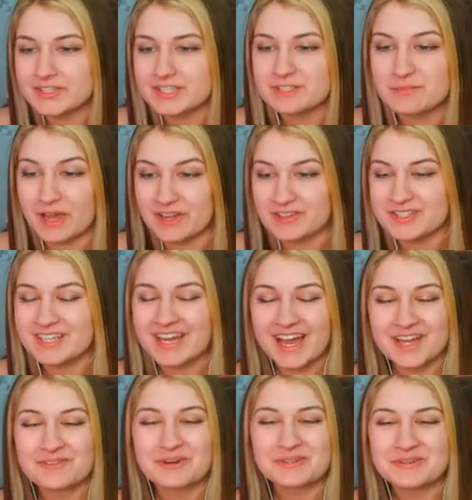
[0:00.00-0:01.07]
Is Miles in?
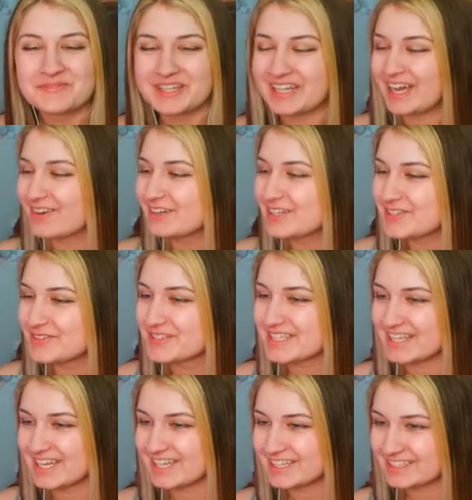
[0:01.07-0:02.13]
Hi, welcome in. How are you doing
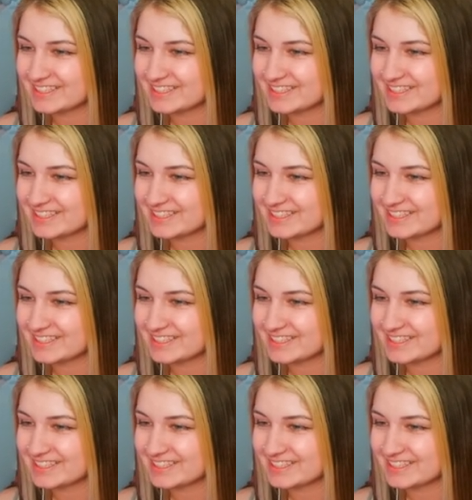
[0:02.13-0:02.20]
today?